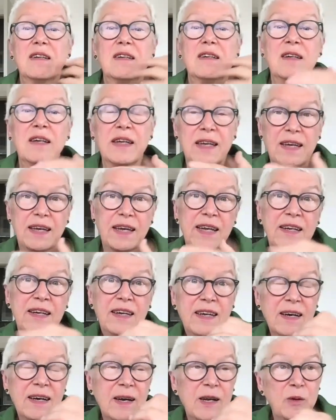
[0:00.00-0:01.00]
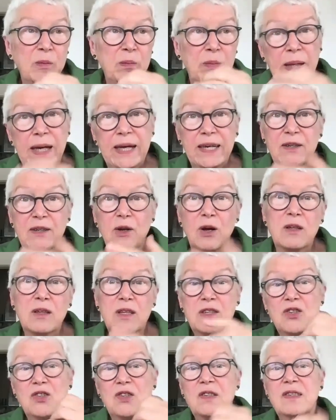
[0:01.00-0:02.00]
like any kind of Black
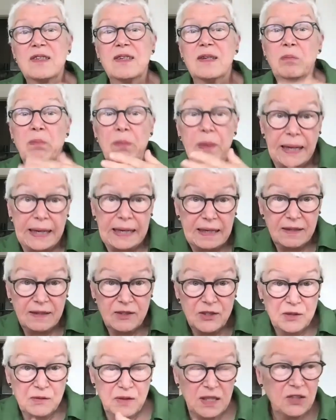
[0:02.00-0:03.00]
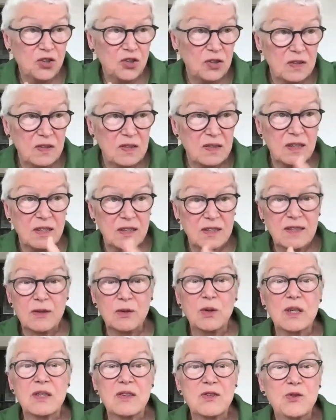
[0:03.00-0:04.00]
knowledges and Black interventions are so
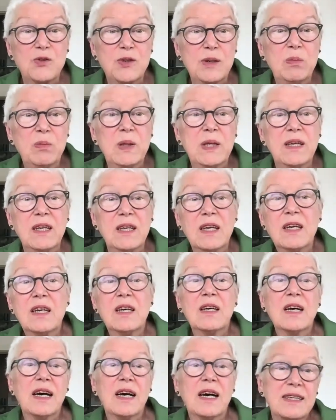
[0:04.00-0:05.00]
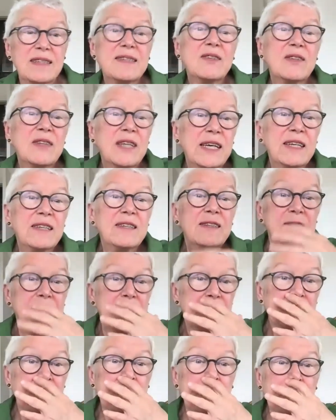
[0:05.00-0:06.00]
extremely
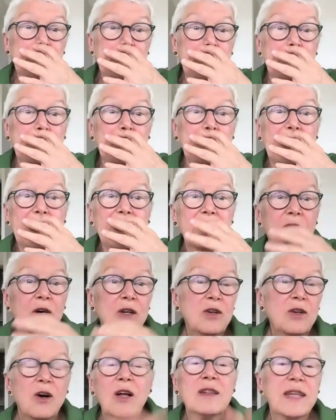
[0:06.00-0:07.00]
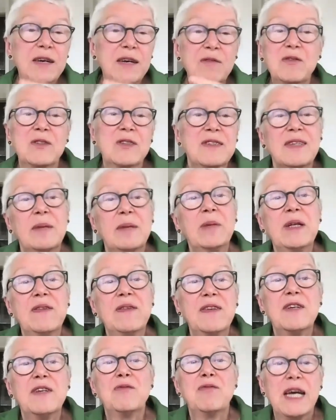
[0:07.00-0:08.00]
isolated on all levels. I mean,
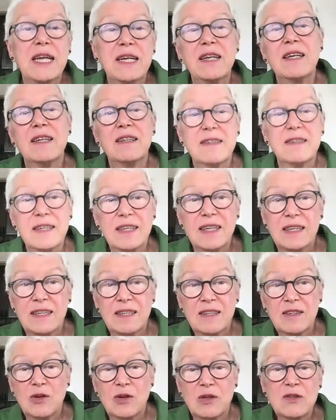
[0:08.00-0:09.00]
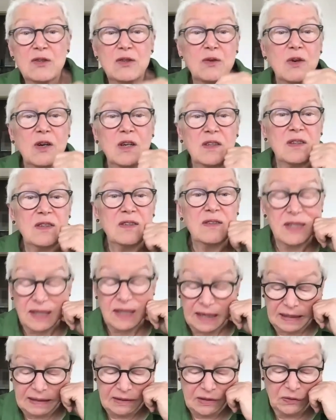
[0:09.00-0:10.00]
theoretically and also on the
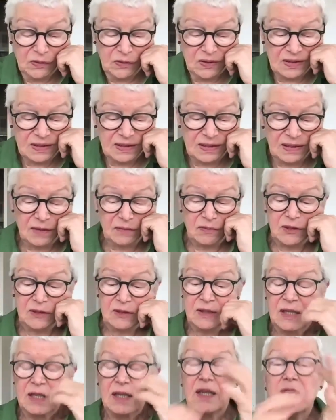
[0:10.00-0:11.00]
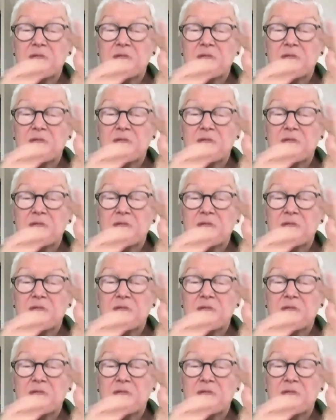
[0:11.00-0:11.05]
activist level.